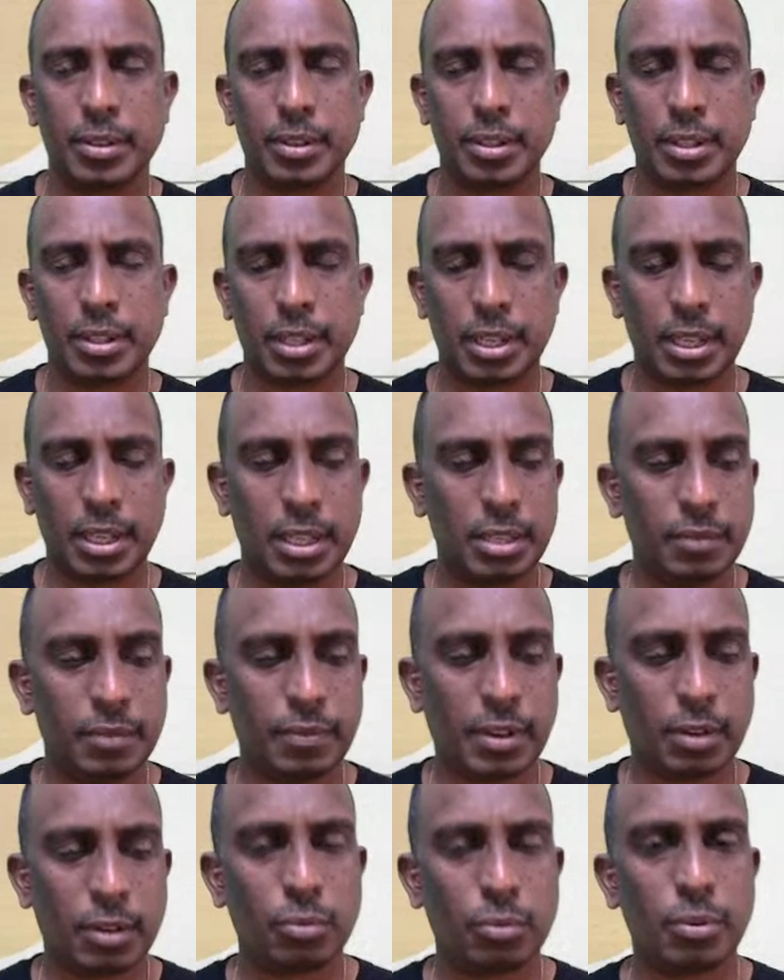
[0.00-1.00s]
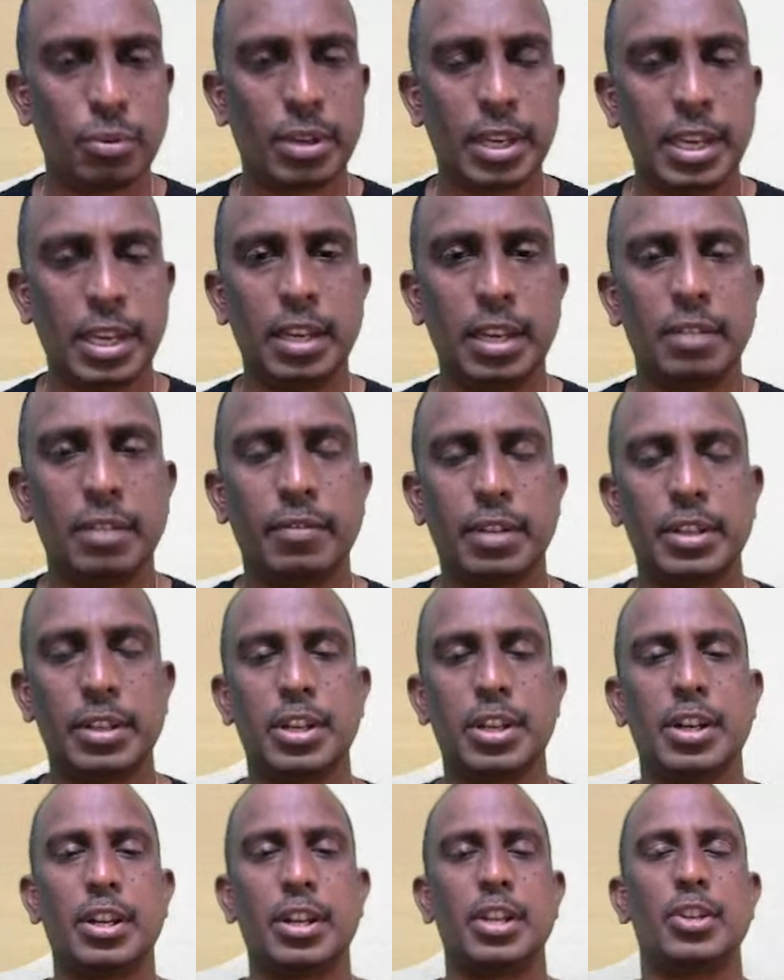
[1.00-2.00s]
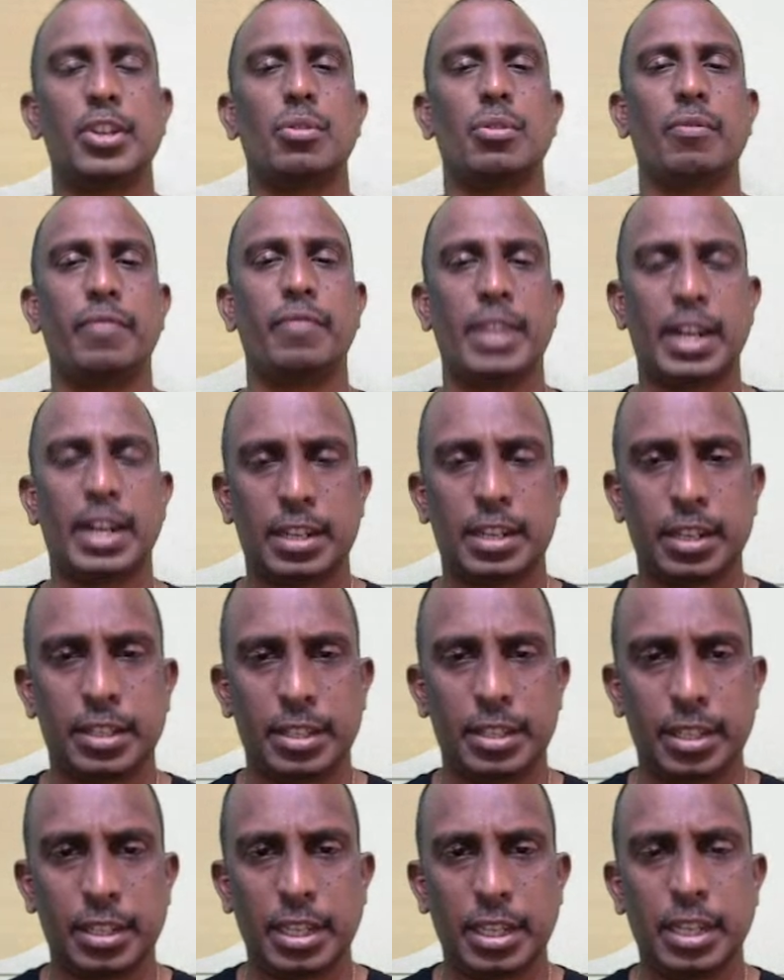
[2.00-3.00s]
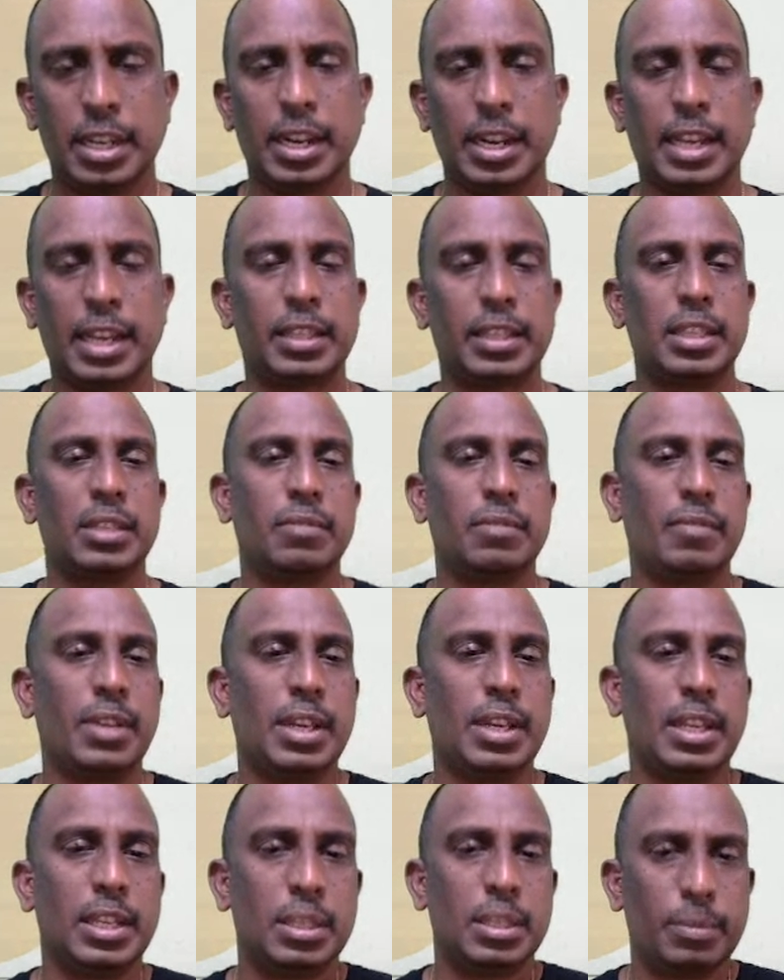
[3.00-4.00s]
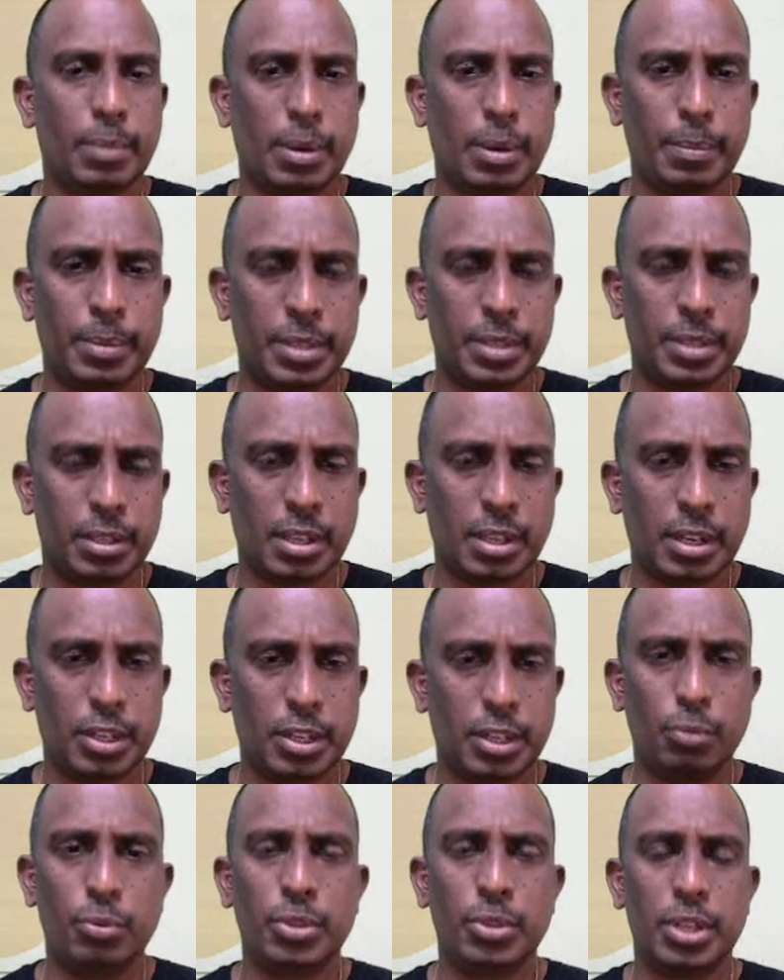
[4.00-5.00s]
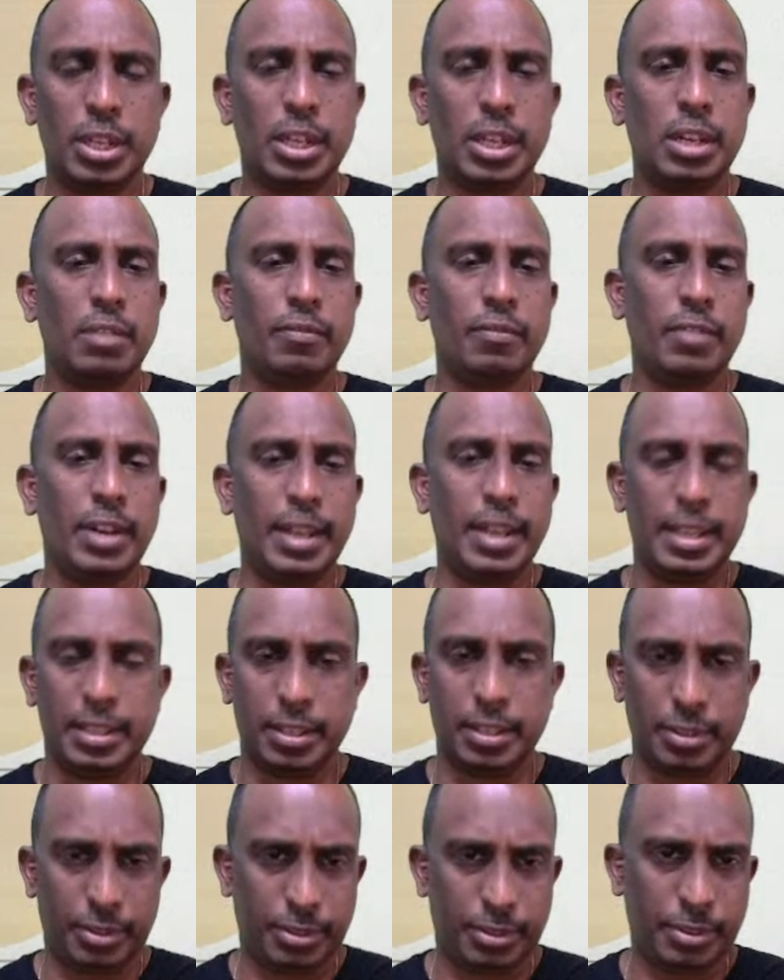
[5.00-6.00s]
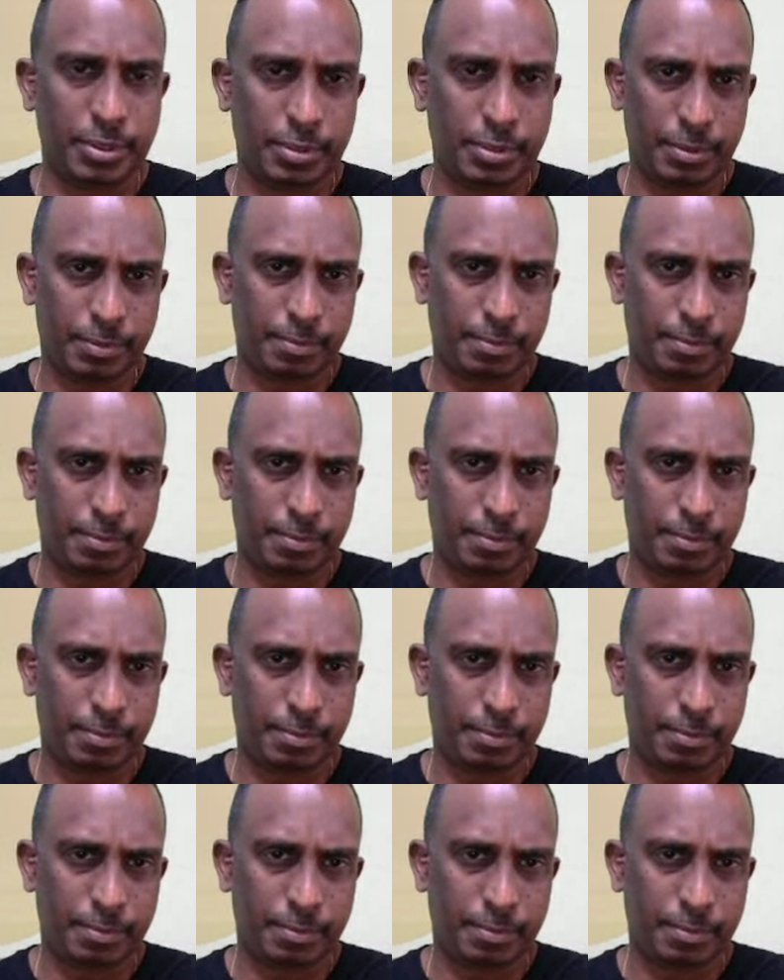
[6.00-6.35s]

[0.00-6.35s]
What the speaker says: That is, for cooking, for generation of electricity, like these various purposes are used in villages.